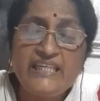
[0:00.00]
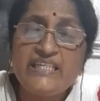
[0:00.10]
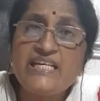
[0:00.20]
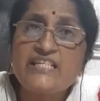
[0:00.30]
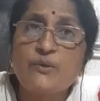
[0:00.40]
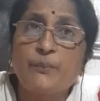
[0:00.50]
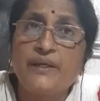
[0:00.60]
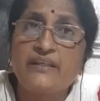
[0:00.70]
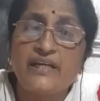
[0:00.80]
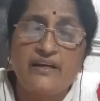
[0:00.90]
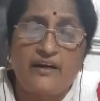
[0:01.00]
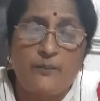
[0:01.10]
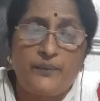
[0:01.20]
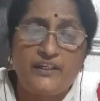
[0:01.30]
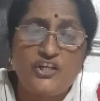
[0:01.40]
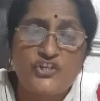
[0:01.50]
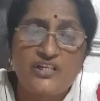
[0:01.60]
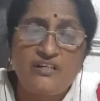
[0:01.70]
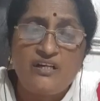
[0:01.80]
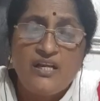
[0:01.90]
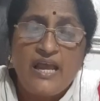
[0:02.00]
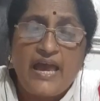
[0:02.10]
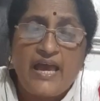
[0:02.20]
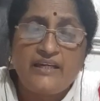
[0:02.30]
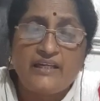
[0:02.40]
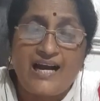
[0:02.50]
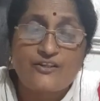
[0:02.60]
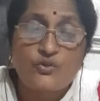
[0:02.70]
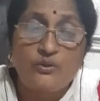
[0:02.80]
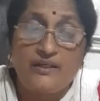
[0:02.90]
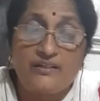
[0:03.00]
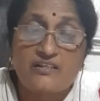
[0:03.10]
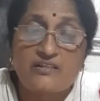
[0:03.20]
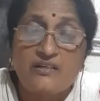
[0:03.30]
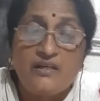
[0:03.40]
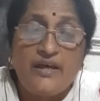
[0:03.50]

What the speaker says: is repeated repetition and assonance.